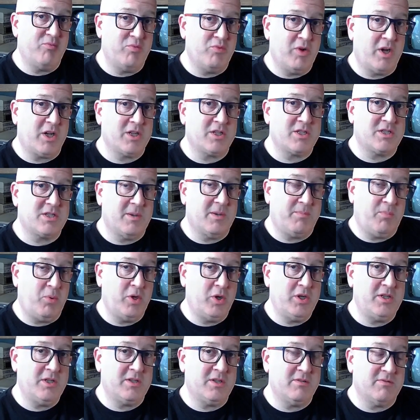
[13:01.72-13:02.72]
Rust a
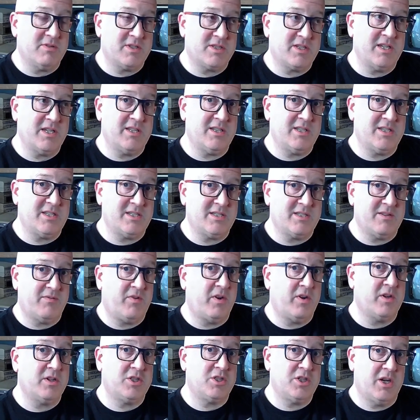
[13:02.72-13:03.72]
pointer and say this is a
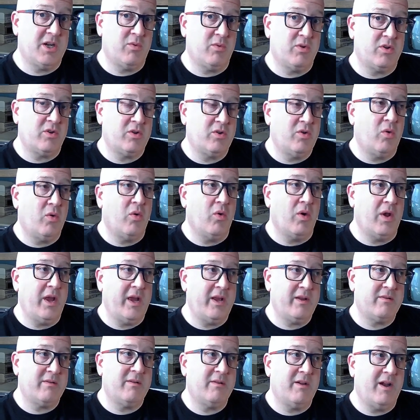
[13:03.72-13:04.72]
function I want to call
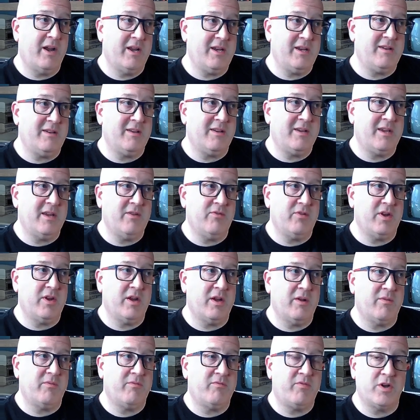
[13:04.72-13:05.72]
it, I need to give it
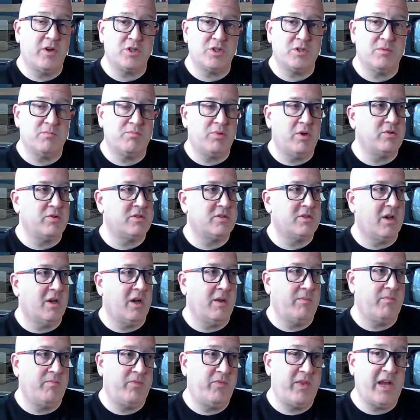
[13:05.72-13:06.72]
a function
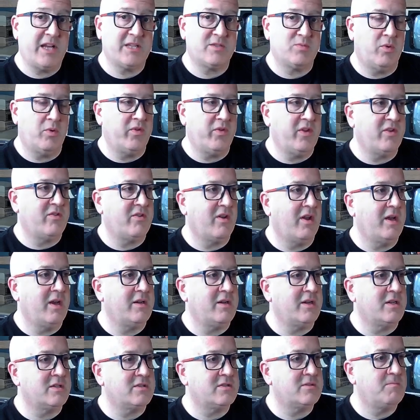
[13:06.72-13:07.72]
prototype. That's what this line
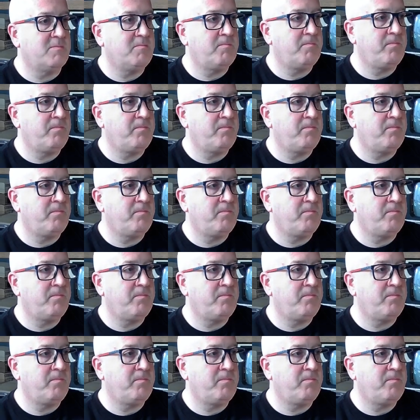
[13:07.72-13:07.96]
does.